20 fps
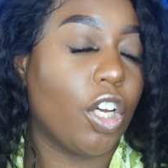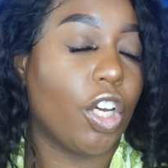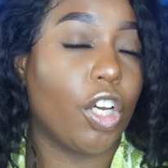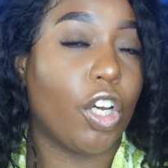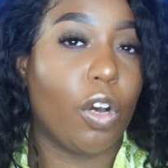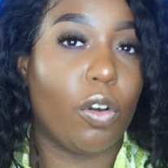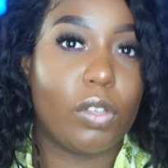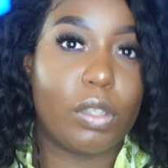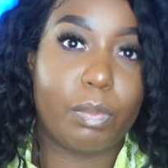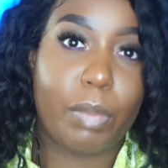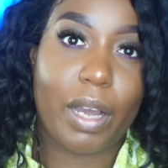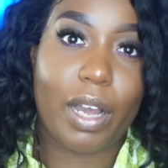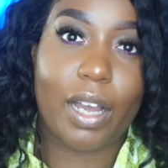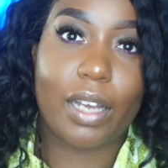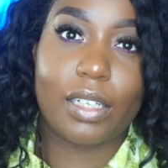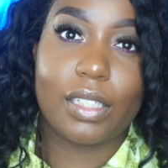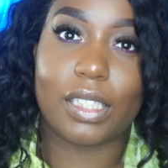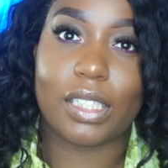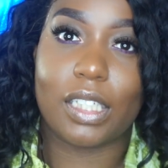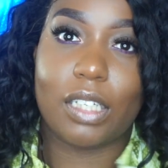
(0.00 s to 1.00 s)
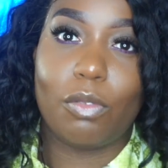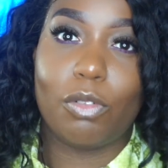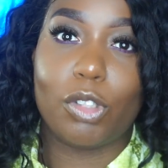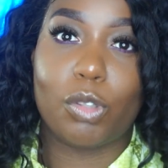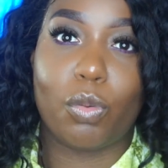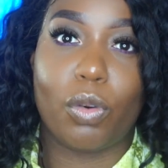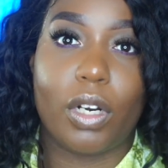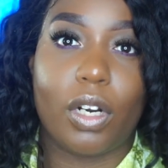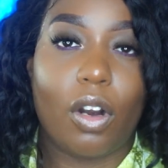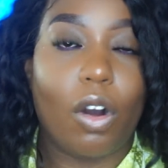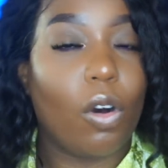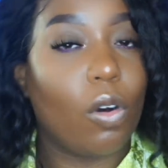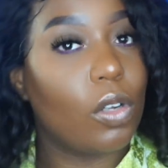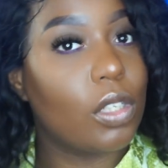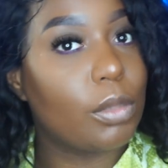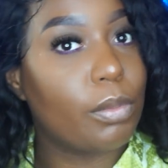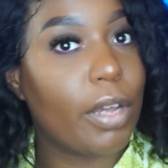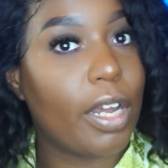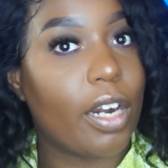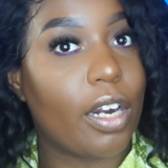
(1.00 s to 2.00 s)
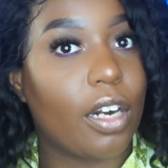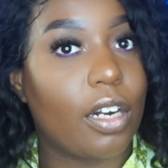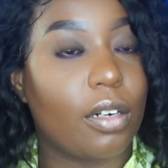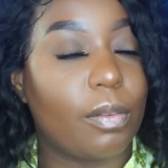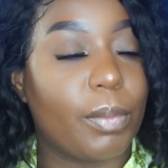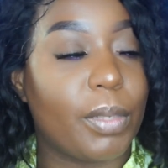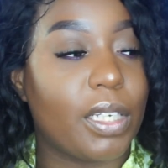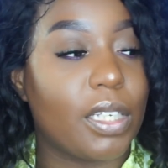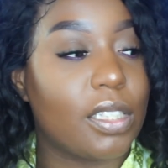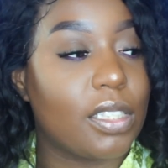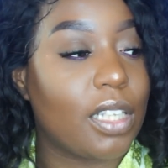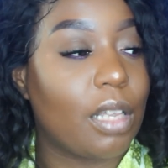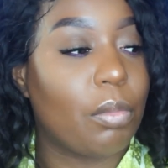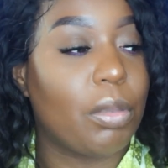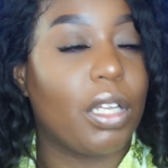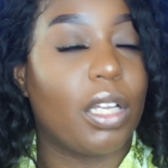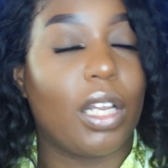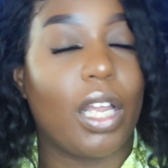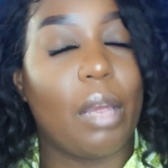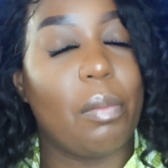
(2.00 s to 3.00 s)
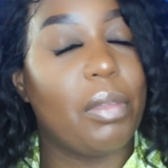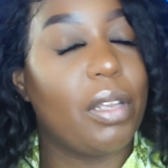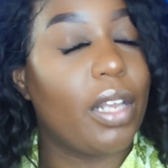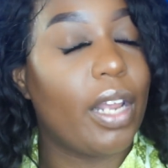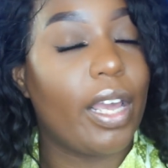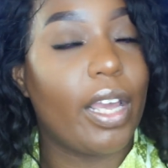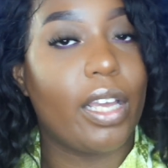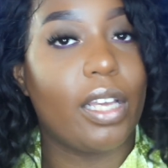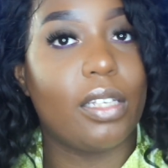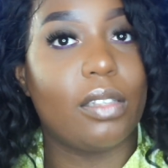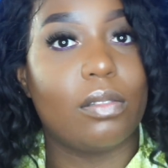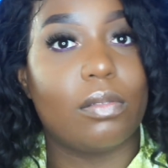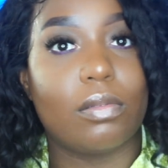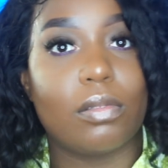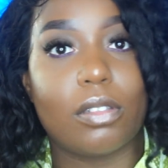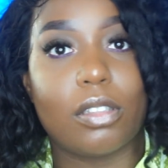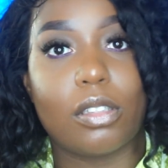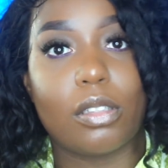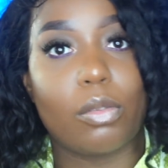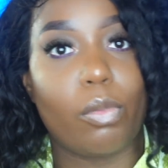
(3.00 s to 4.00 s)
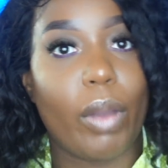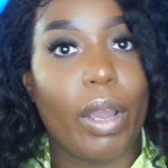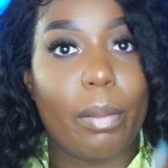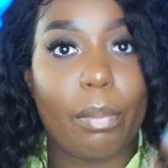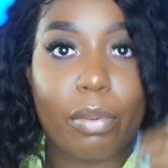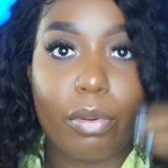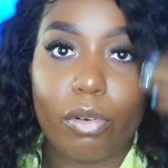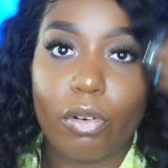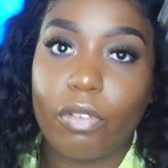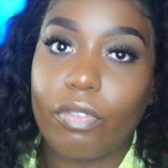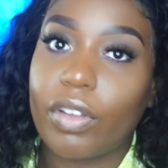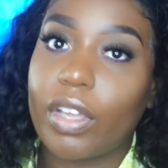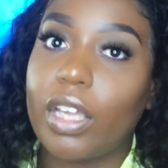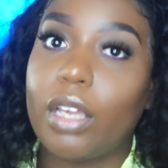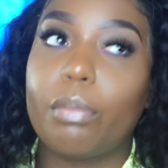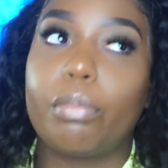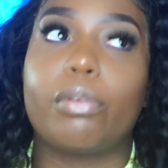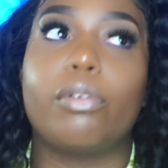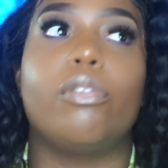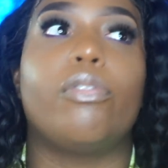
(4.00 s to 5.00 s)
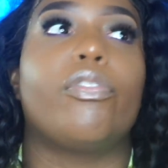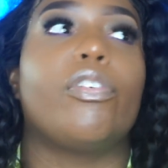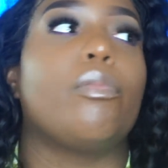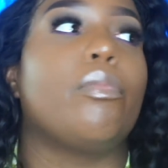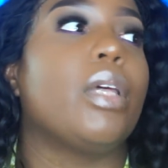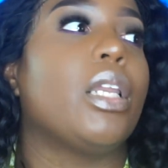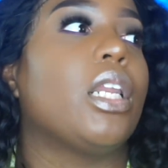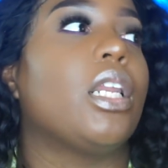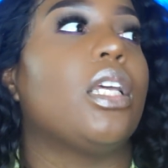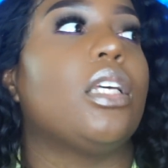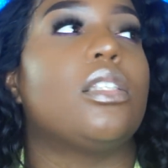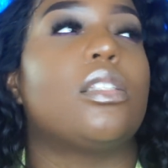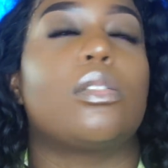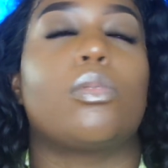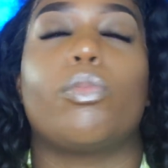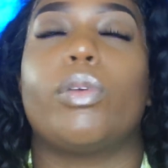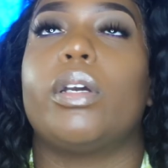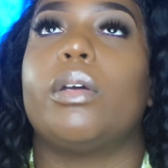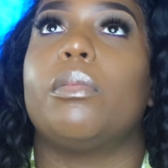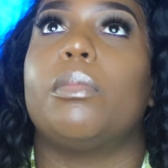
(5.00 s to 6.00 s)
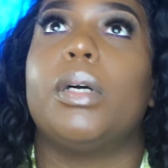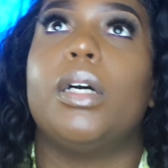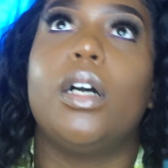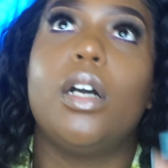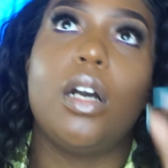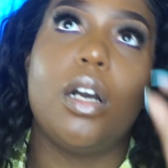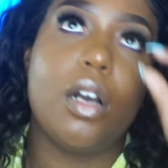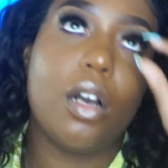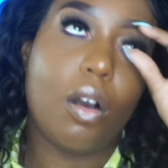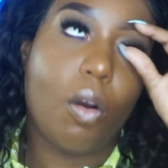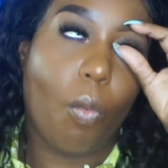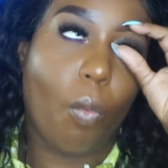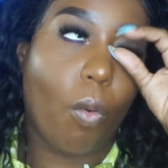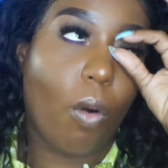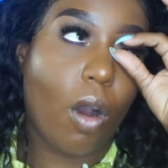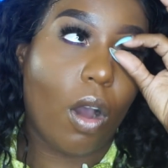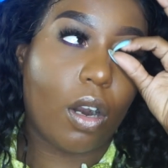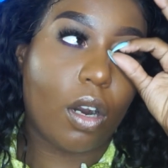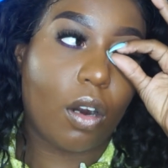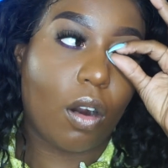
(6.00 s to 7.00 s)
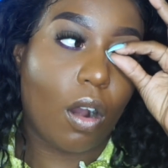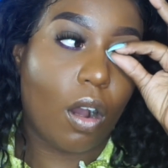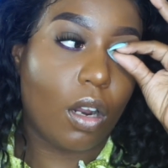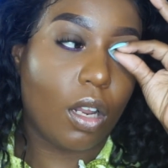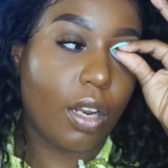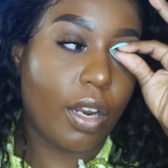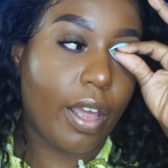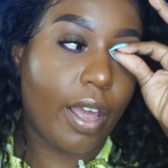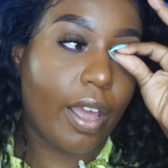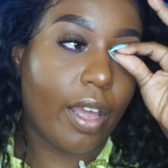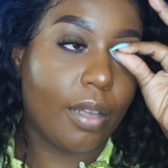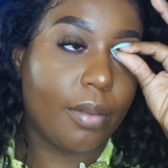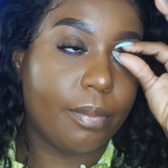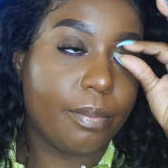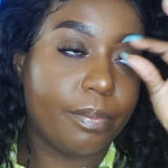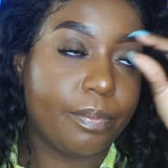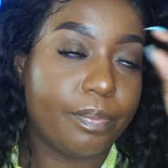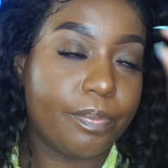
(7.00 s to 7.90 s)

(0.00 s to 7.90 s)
Ghost Bond, to see which one holds better, because they be claiming they sweat proof, heat proof, humidity, swim, water, all of that.